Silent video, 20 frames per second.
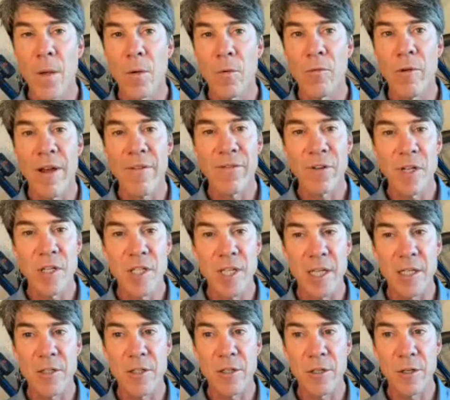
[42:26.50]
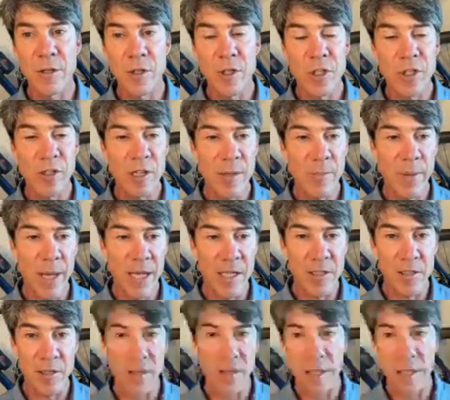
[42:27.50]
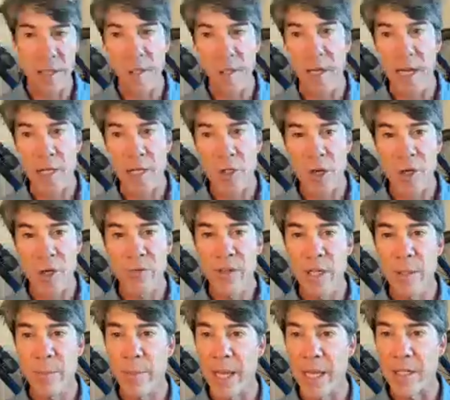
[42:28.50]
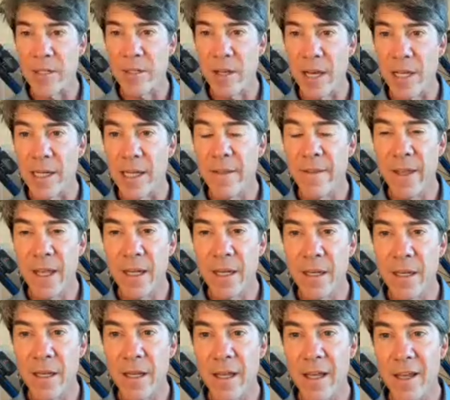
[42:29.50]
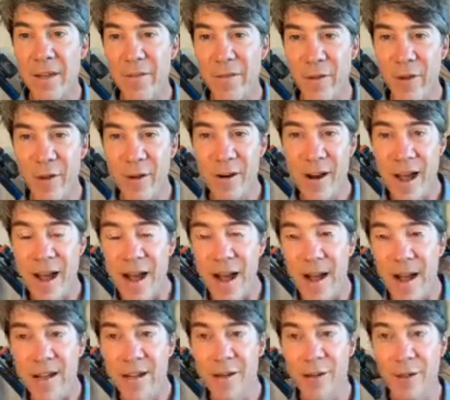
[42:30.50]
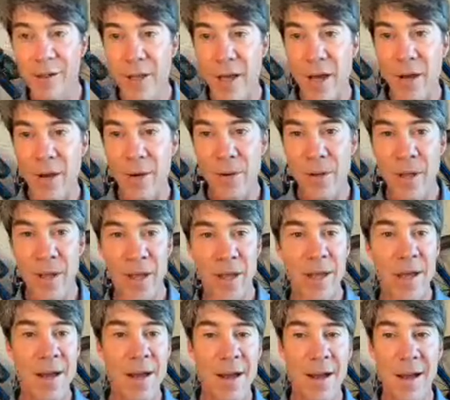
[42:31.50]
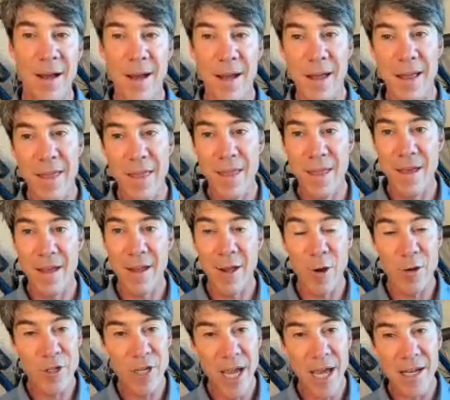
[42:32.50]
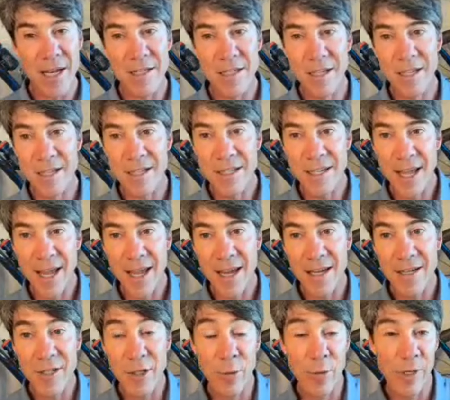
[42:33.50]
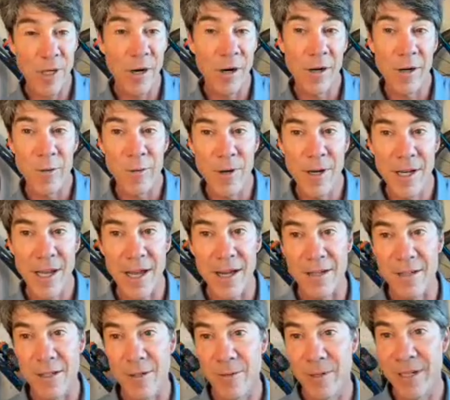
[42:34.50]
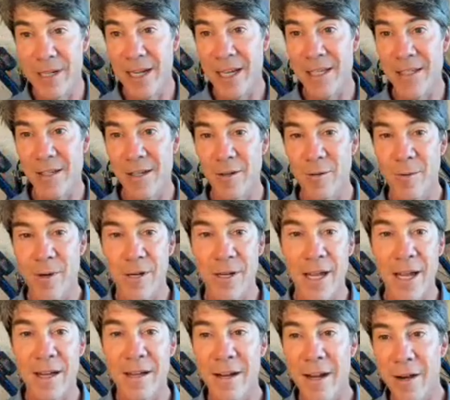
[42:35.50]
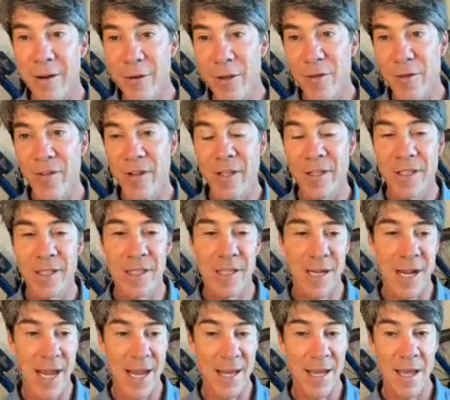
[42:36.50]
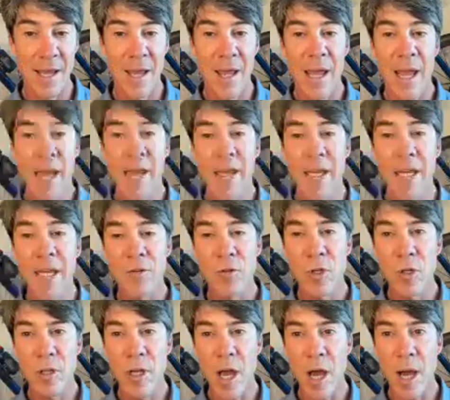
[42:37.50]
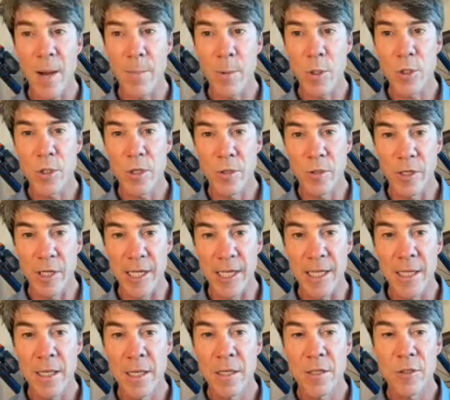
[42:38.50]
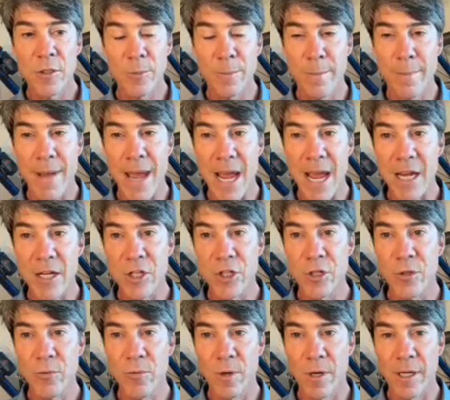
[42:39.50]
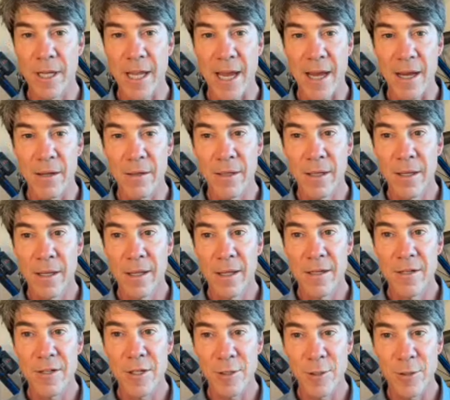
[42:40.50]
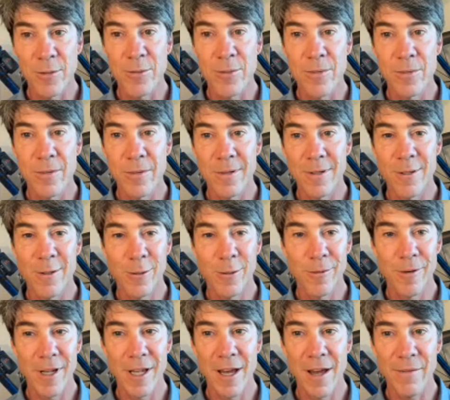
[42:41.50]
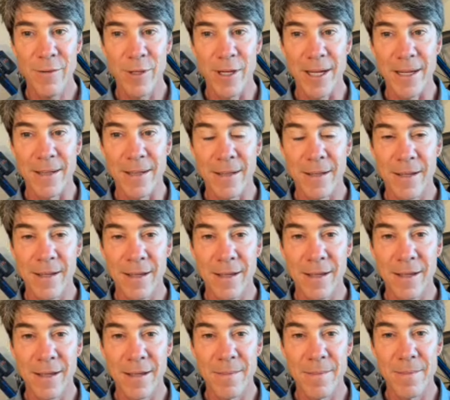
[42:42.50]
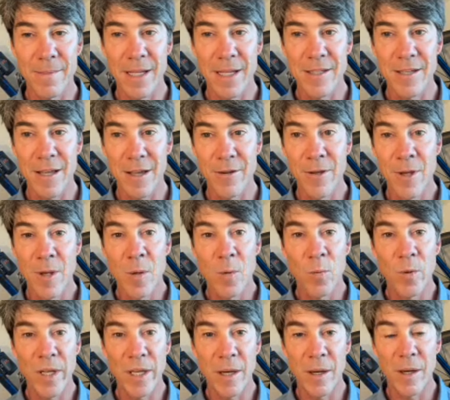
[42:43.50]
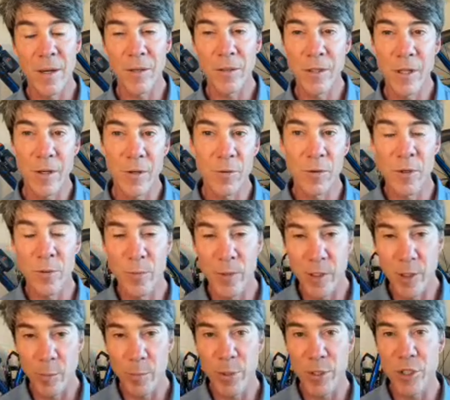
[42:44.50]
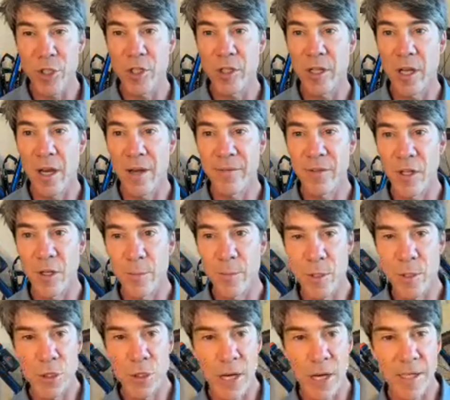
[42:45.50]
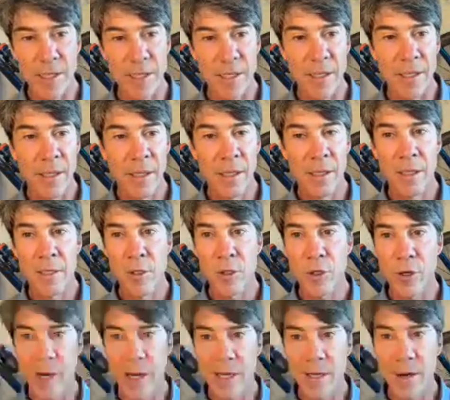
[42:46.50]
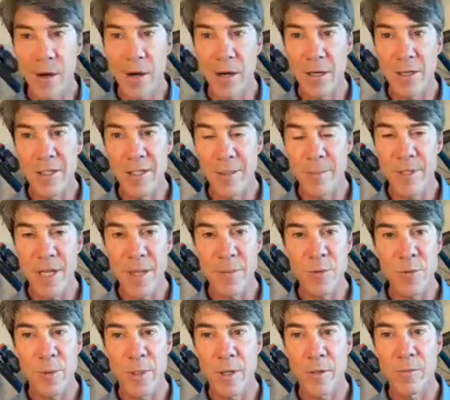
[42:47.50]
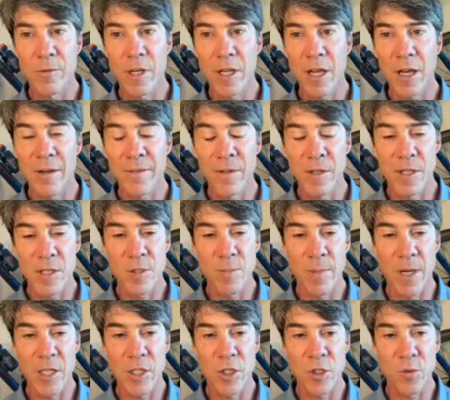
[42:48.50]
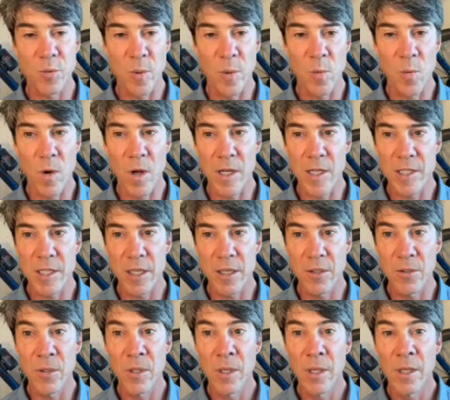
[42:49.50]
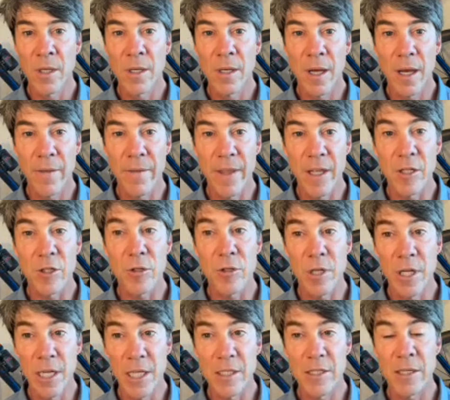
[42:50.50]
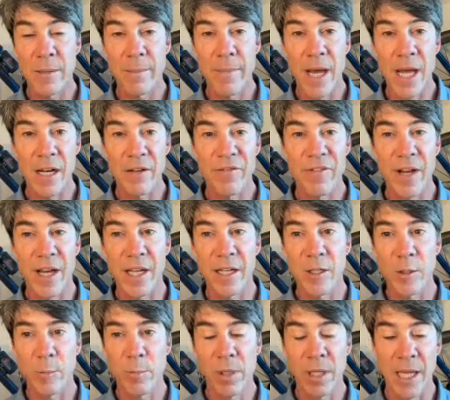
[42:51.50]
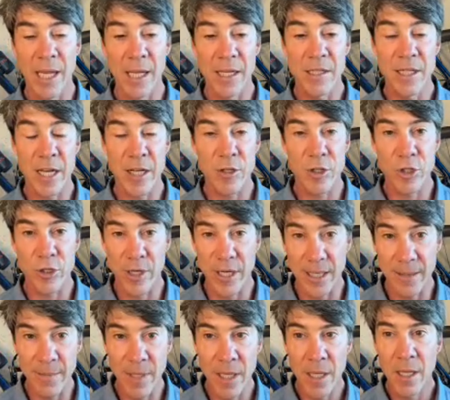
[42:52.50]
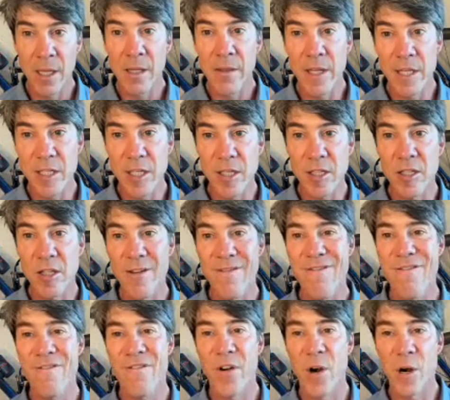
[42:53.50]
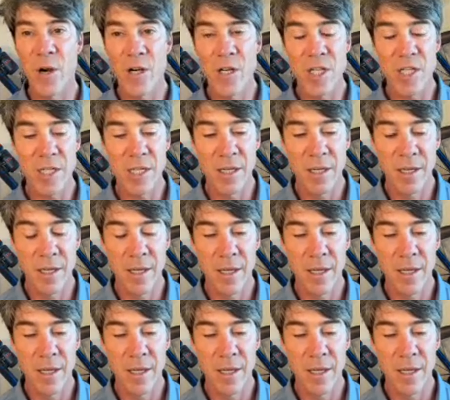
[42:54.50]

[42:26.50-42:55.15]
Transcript: reference it to your sleep baseline, your HRV baseline. And then if you're high or low, uh, Coach Cat is going to say, Do you want a harder workout? Do you want an easier workout? How are you feeling today? And it gives you the opportunity to match your workout to your recovery. Um, and so we all know that when you're pushing the envelope and trying to train hard, sometimes we don't recover as much as we want to. And then you need to modify your plan downstream. This is the first